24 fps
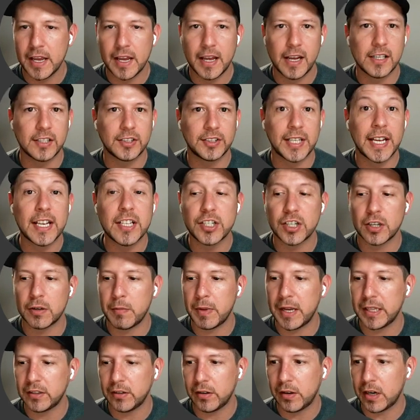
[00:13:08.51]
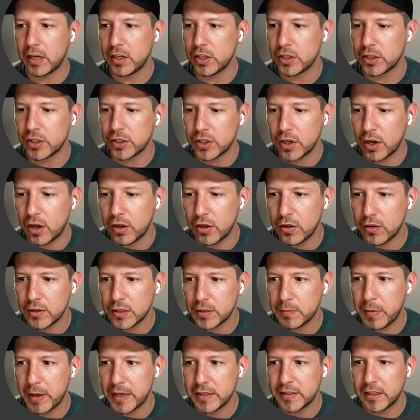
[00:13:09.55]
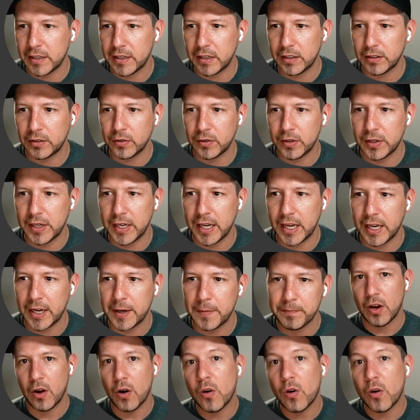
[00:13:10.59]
extension method that I just showed you is basically to get